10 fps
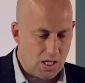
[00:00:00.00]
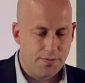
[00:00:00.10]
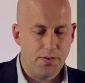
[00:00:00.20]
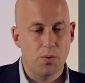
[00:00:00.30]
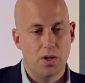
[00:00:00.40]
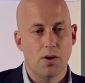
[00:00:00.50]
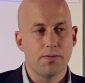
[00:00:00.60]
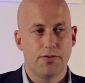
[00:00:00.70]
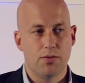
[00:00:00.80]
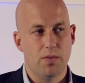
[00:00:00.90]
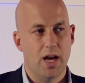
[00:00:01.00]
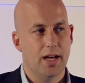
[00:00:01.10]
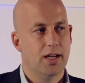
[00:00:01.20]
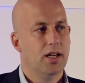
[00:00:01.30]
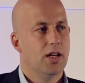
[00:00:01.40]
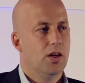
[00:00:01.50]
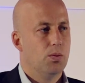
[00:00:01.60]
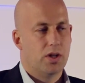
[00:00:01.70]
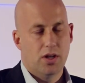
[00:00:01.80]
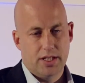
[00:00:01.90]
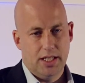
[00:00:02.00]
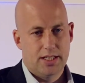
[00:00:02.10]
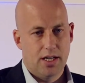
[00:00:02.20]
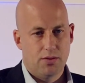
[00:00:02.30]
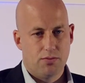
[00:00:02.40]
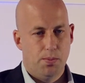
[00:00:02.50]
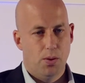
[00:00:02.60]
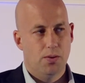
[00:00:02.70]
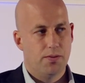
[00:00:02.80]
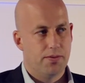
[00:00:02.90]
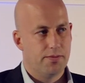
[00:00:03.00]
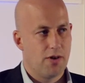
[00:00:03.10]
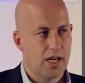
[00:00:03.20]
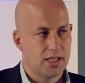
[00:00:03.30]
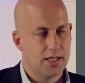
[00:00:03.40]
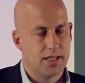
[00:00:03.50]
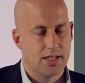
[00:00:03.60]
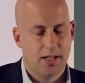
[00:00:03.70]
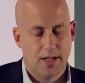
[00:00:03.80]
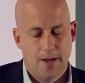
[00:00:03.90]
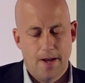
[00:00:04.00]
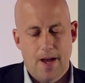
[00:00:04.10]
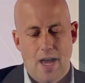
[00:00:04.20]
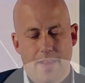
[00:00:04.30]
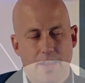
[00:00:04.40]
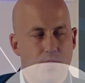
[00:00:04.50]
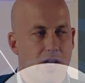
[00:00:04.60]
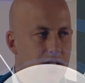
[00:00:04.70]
Following on from that, we got a detailed report from Francis, and then we